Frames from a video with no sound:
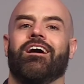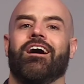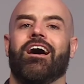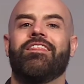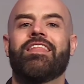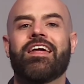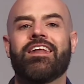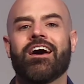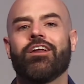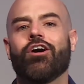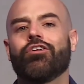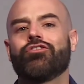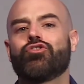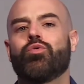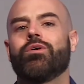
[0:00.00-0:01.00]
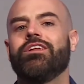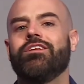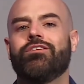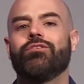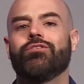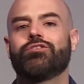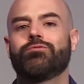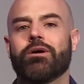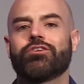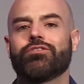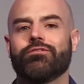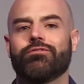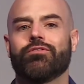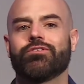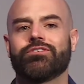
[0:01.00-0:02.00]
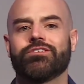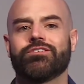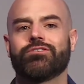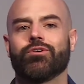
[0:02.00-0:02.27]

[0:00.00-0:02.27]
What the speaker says: And that night all 22 Special Forces